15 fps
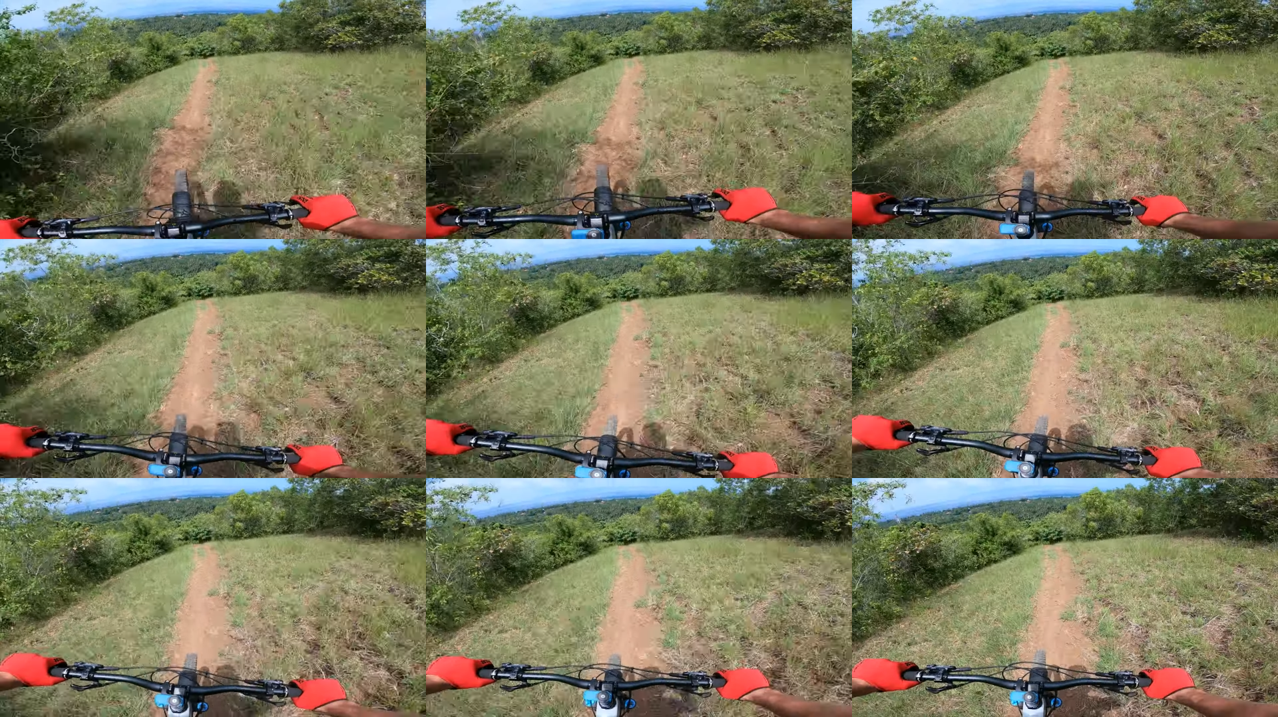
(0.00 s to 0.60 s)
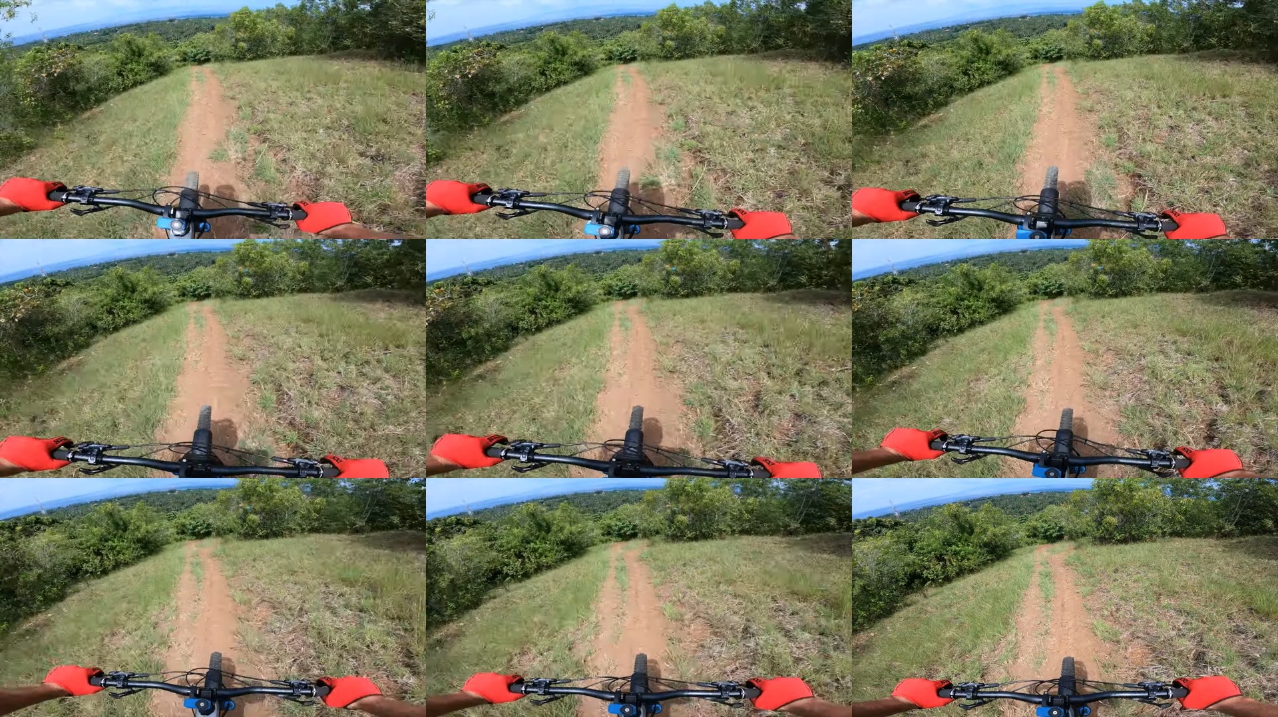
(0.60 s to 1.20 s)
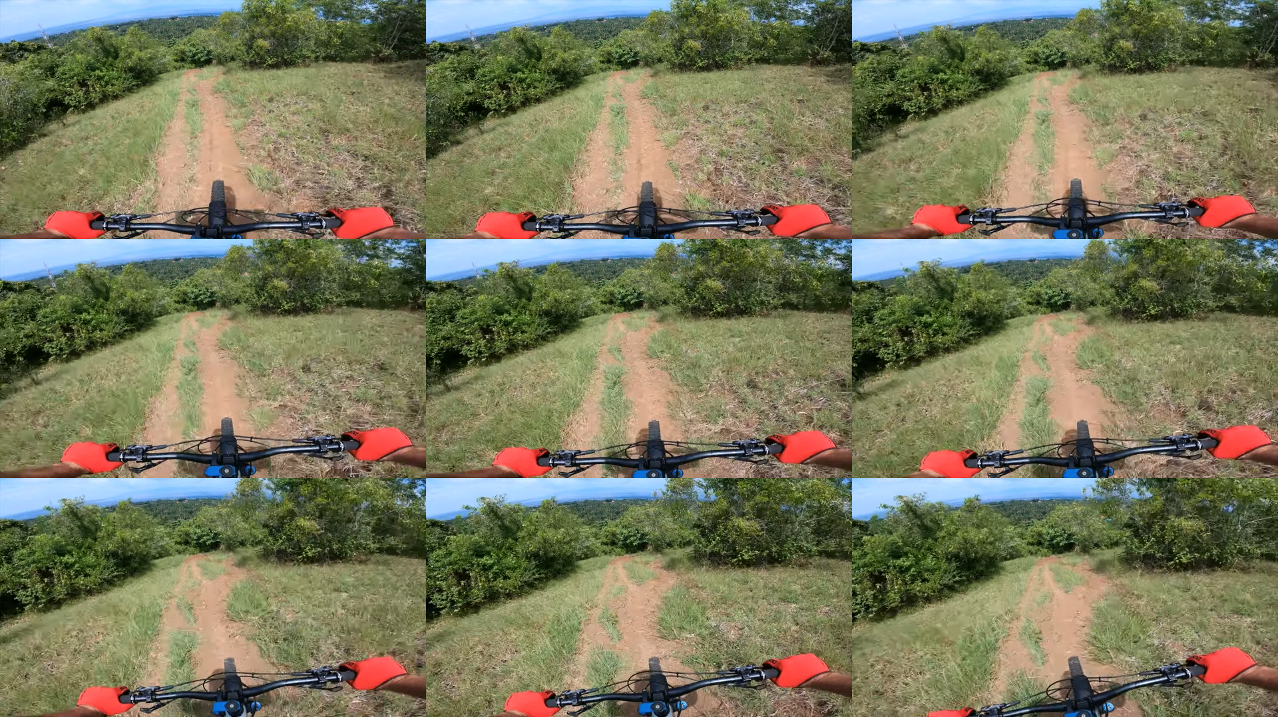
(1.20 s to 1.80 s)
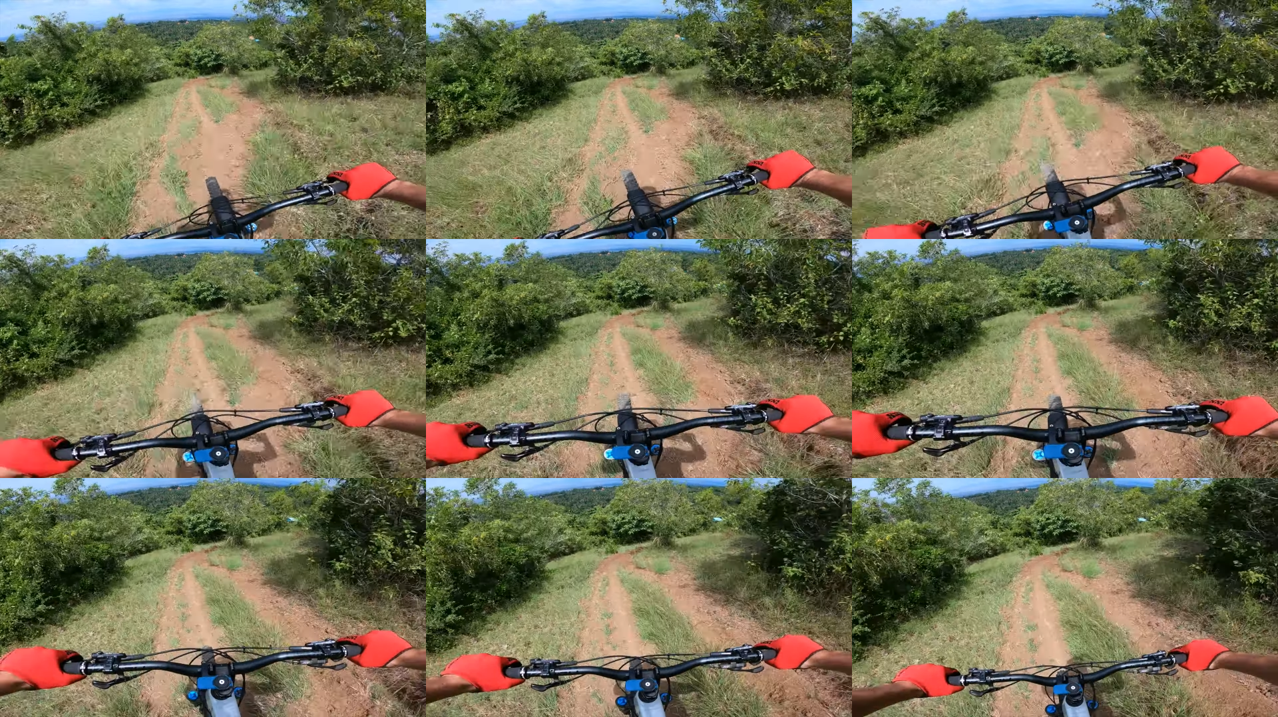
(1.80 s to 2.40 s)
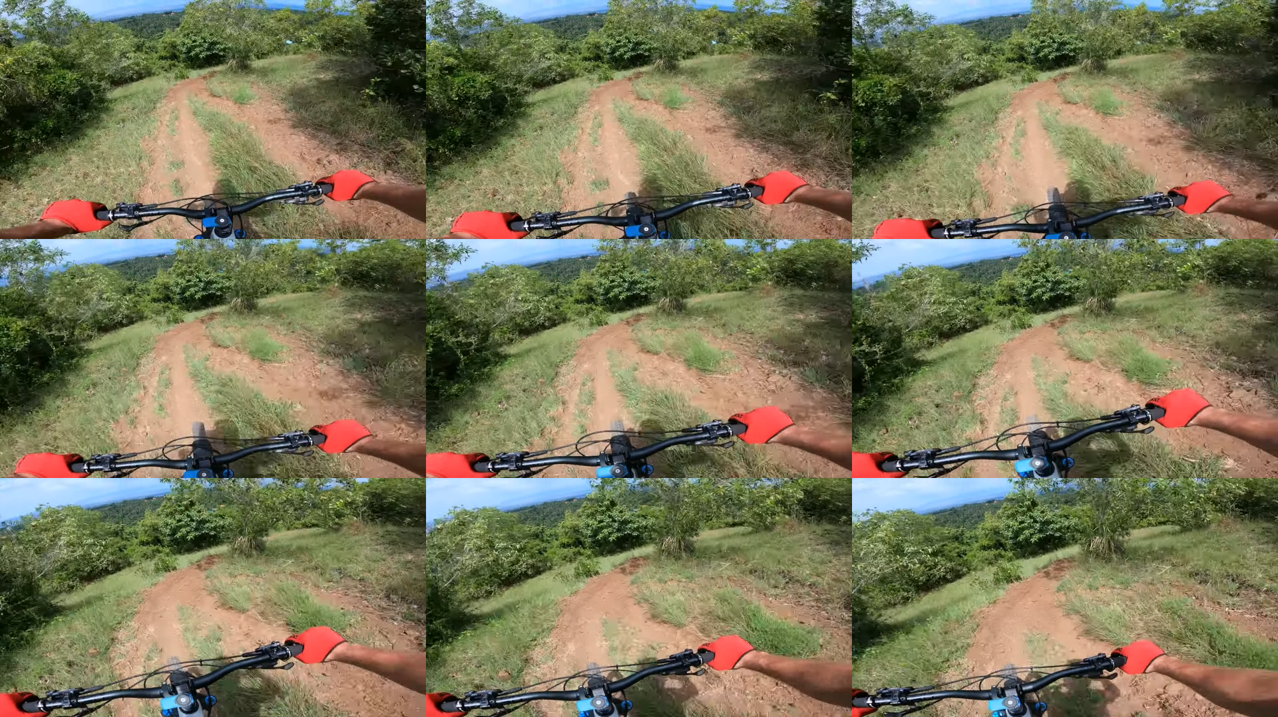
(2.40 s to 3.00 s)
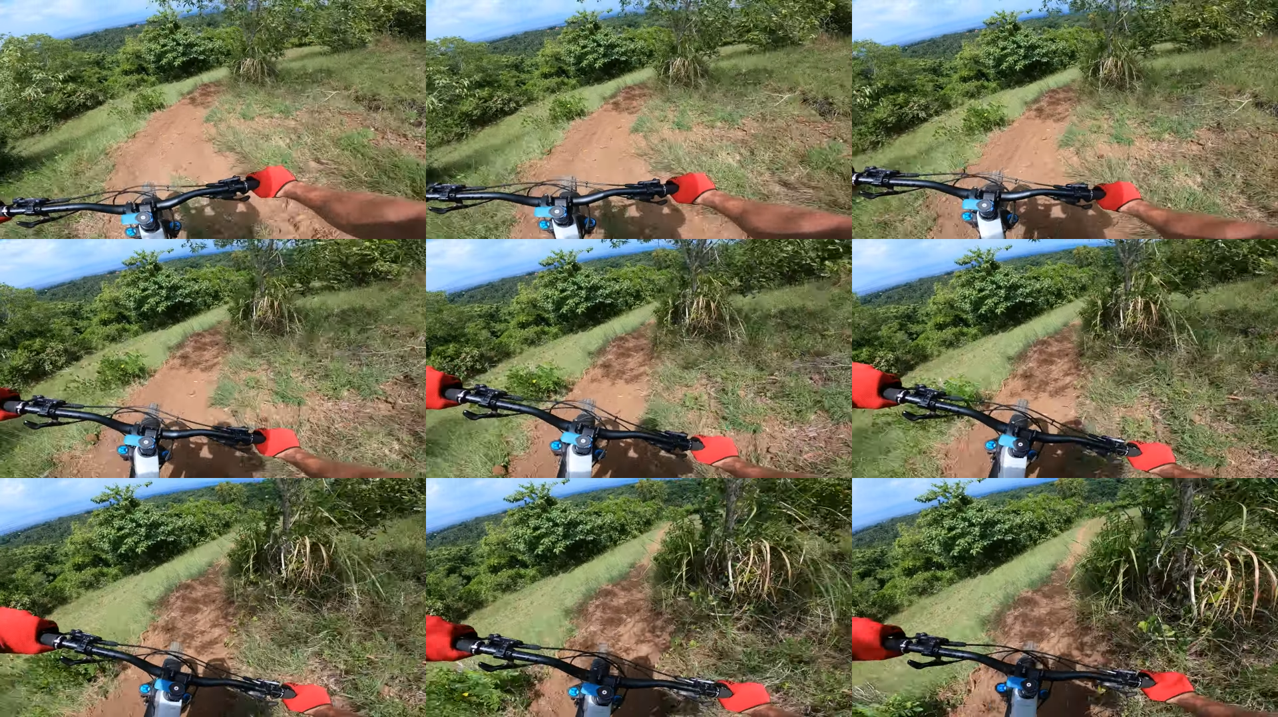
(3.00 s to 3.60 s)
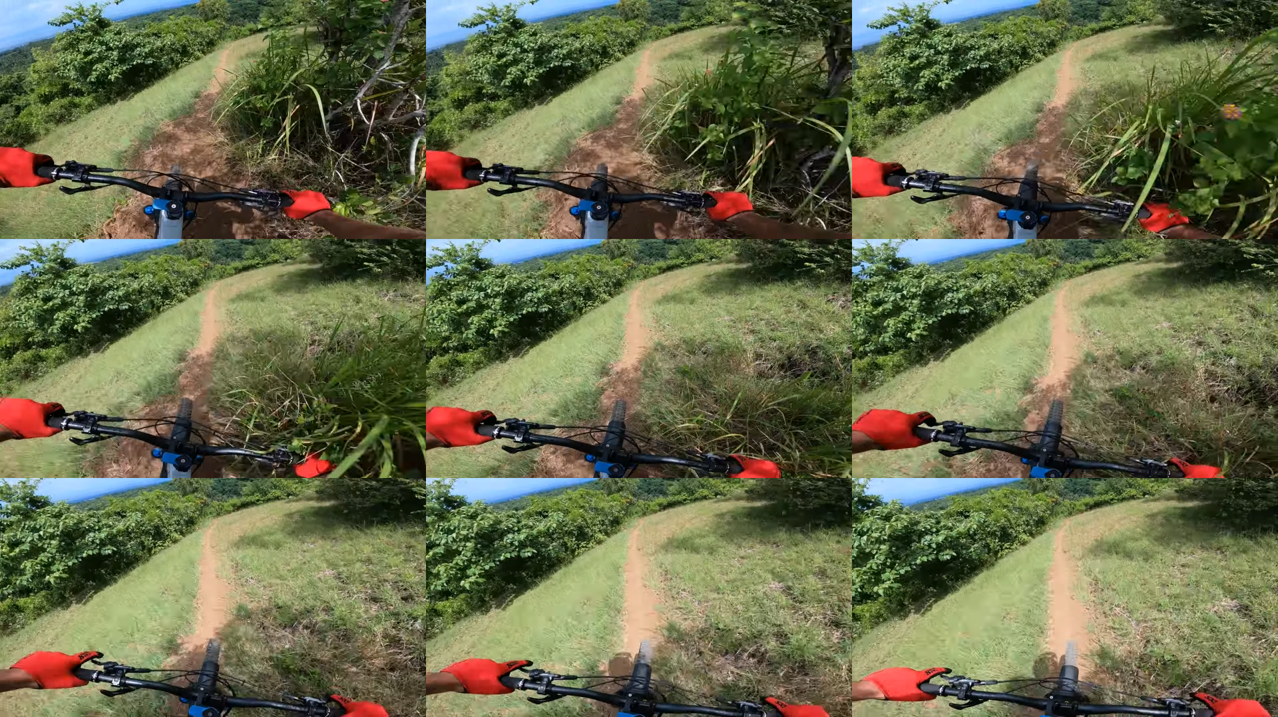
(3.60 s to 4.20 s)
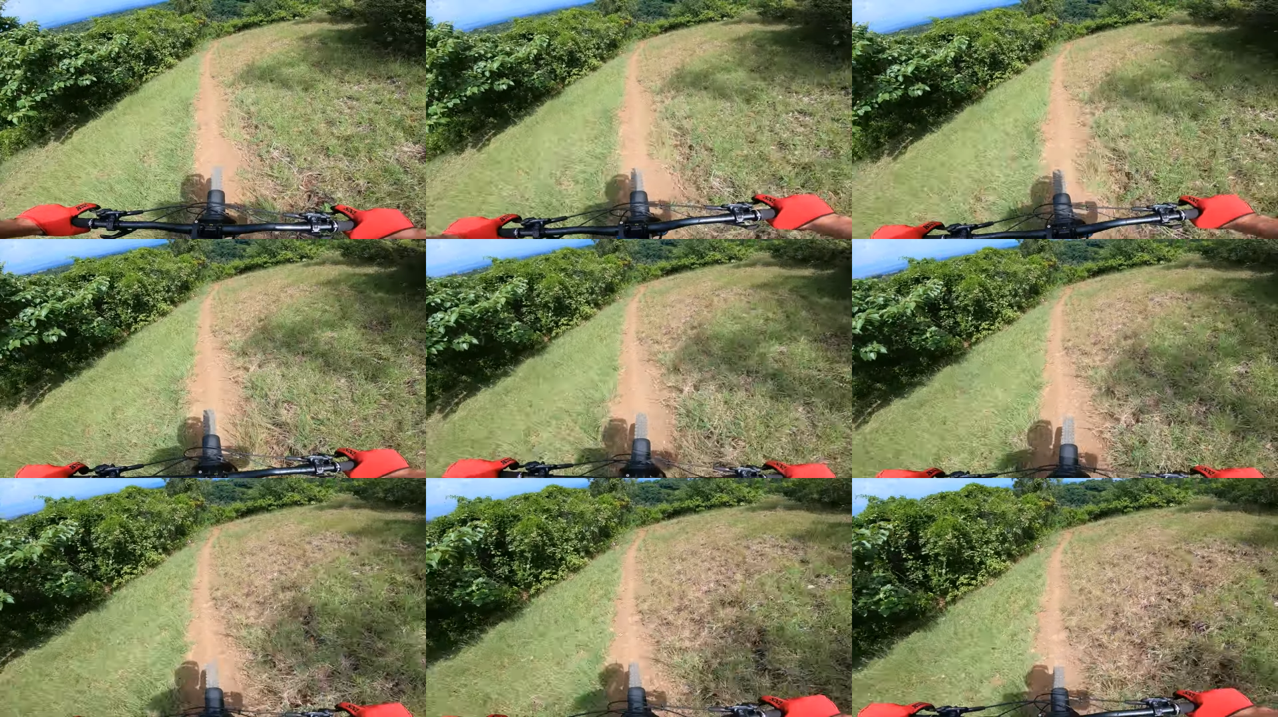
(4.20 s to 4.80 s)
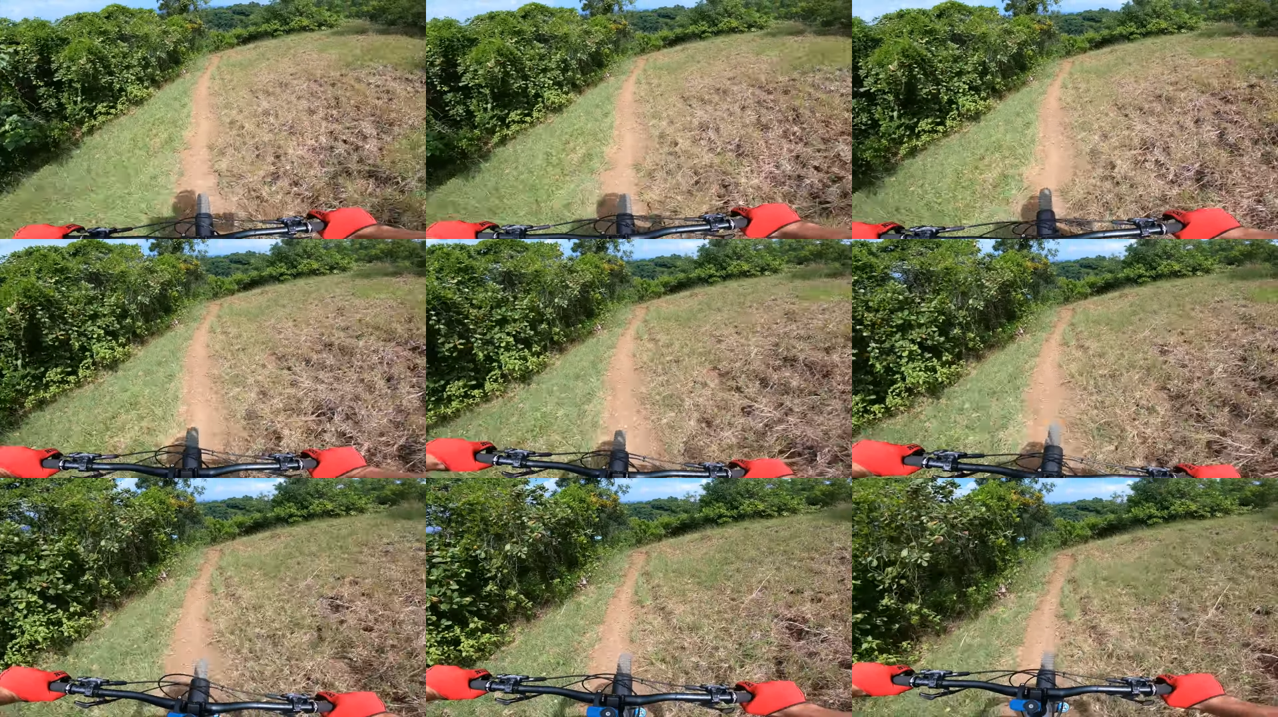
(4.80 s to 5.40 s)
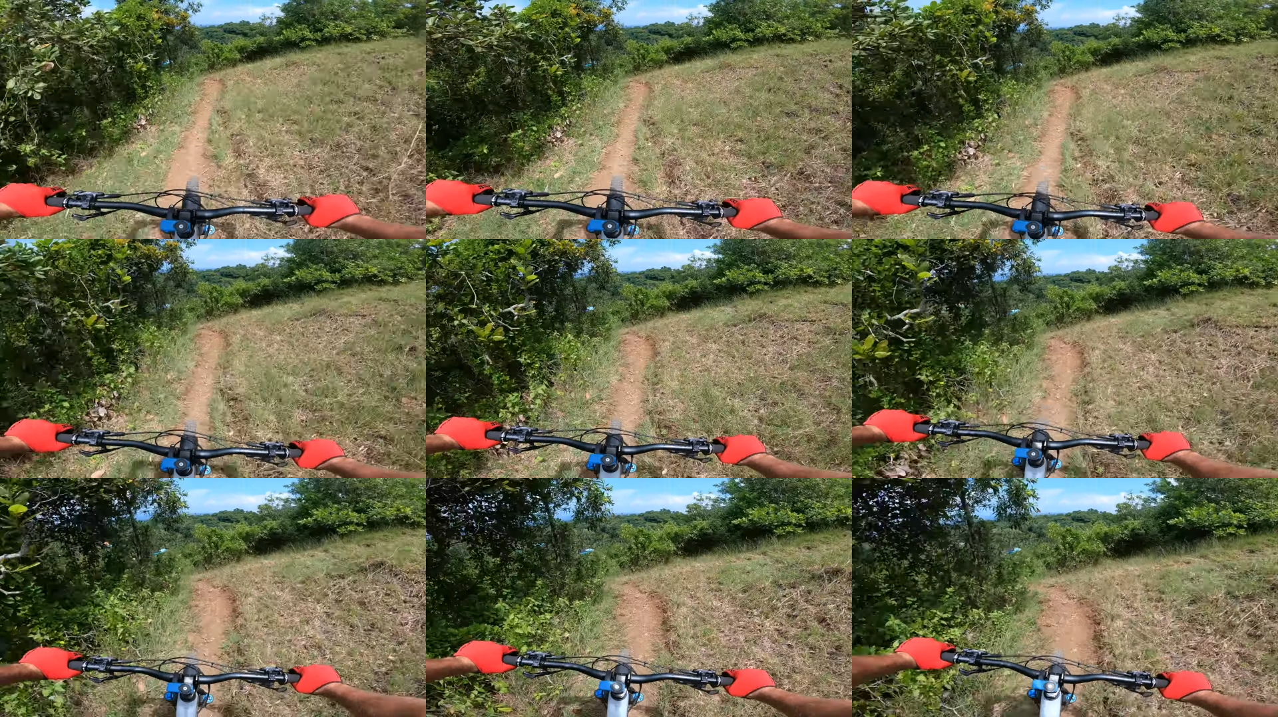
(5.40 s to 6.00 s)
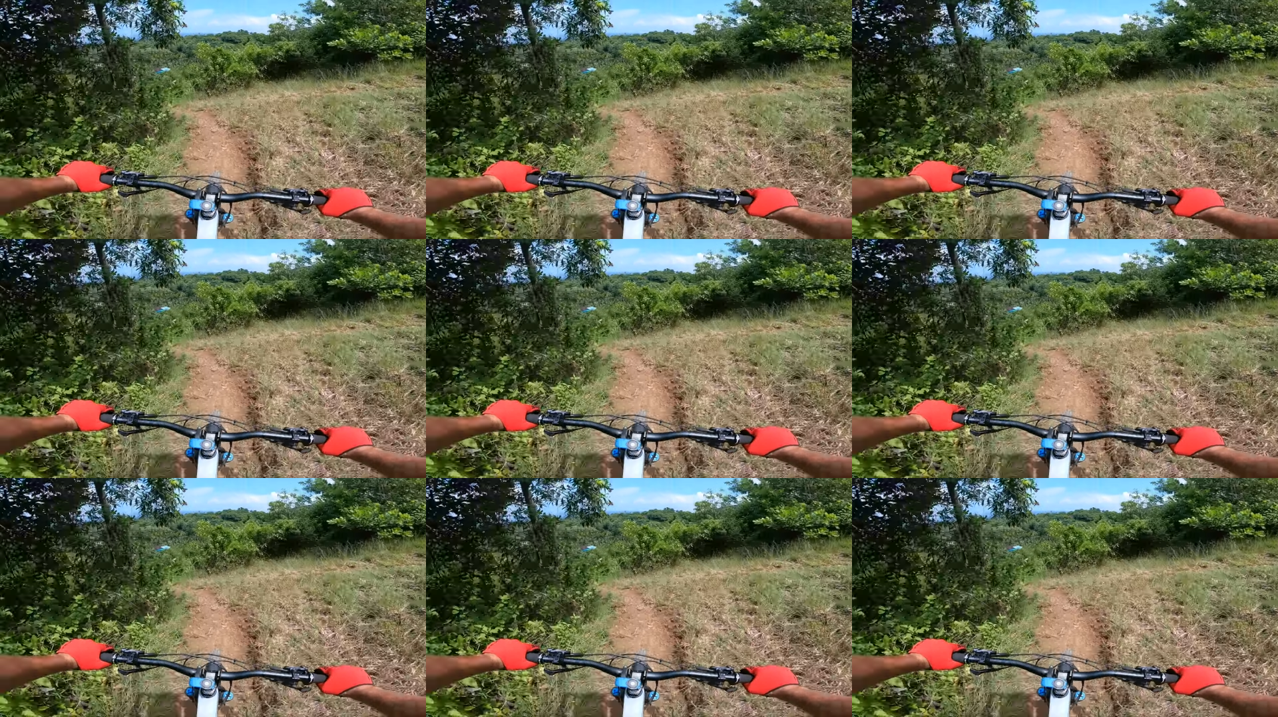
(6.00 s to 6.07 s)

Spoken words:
(no speaker visible)